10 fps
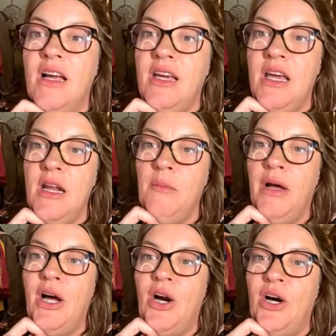getting
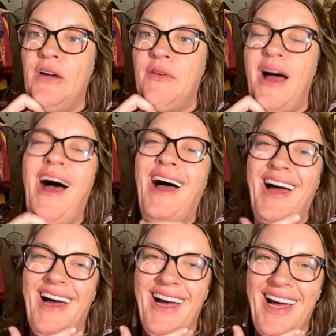butt hurt if
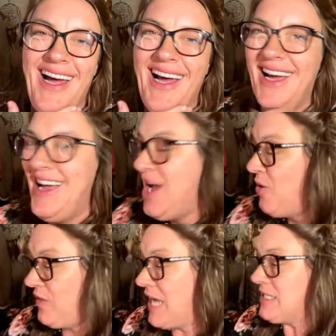I
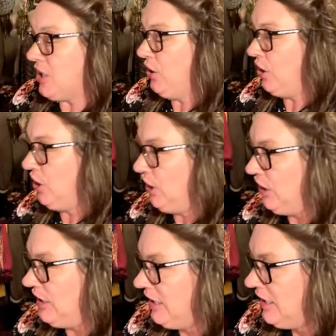well, that's
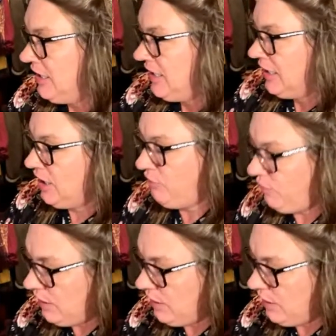good for